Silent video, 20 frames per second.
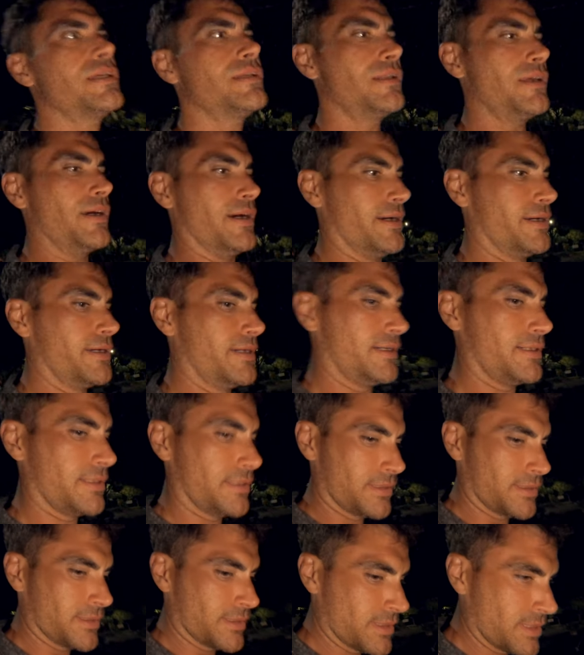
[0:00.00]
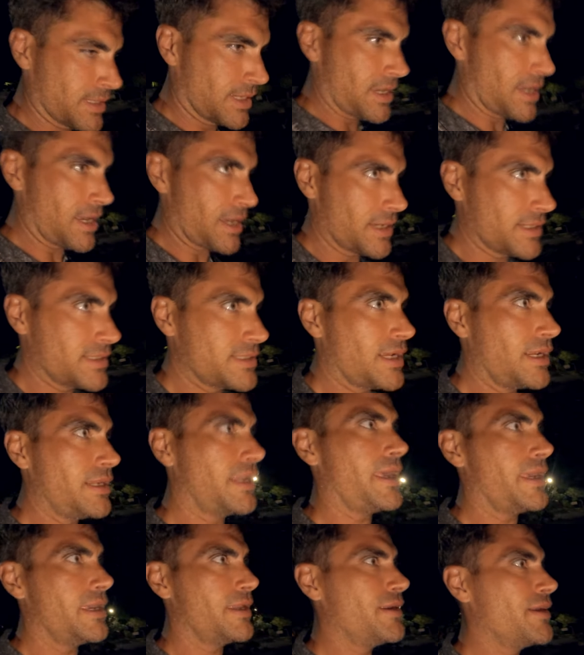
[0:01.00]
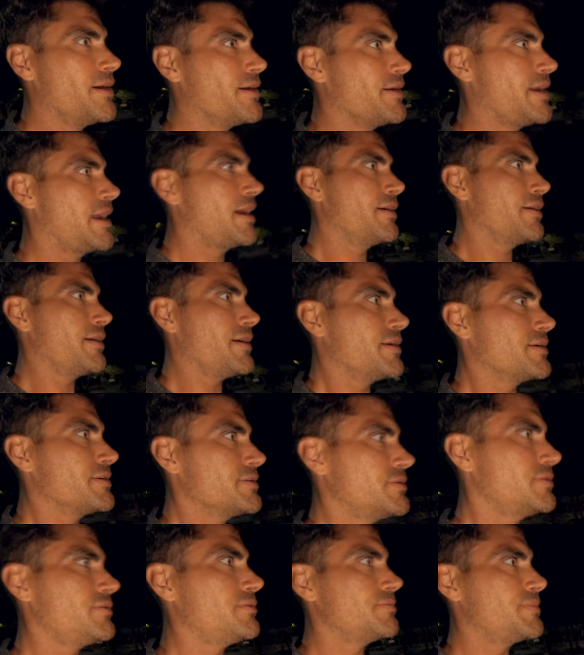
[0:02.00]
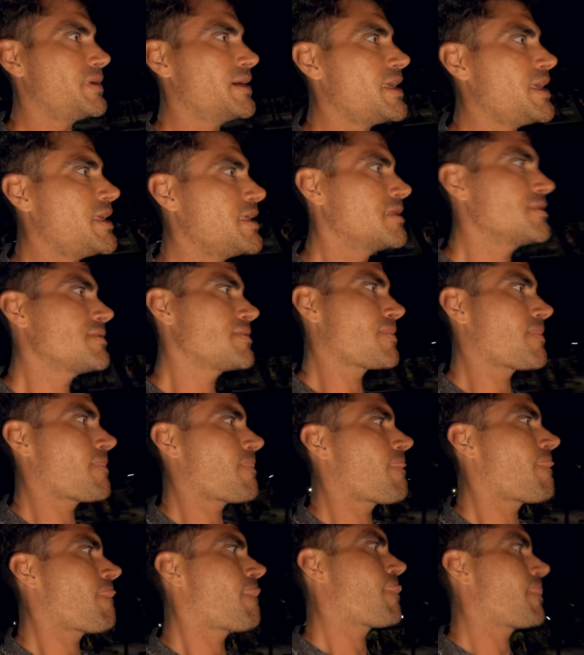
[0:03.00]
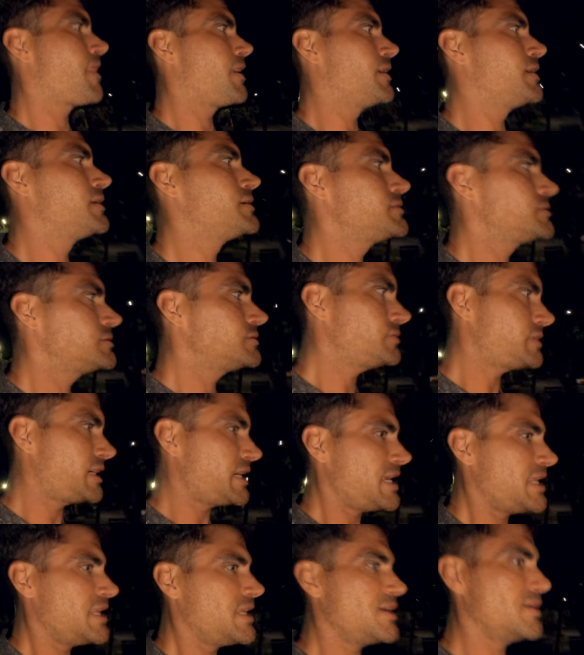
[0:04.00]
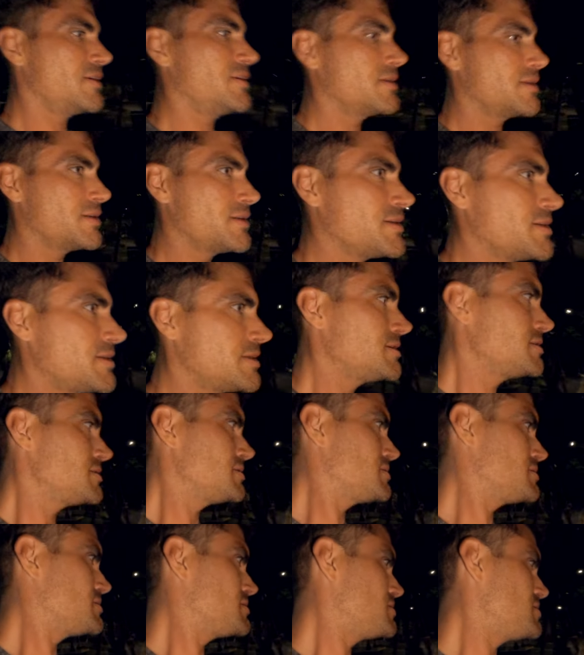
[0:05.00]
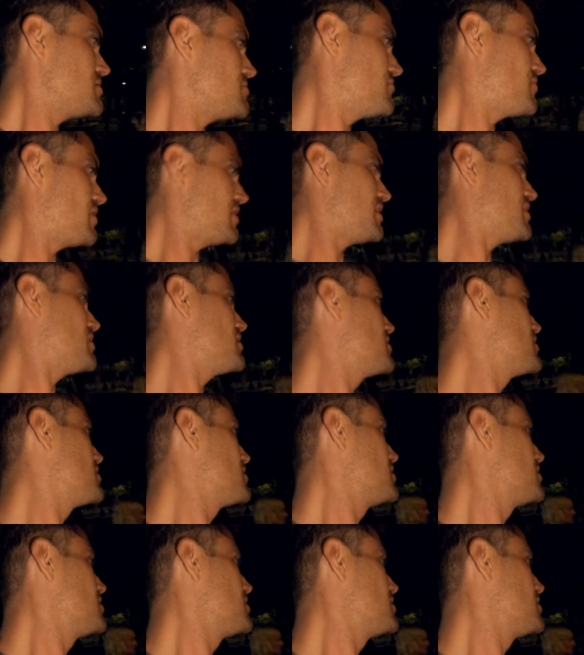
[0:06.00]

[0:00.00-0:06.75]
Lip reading: us luck. Shall let you know how it goes. Oh, monkey. Right ahead of you. No, right there.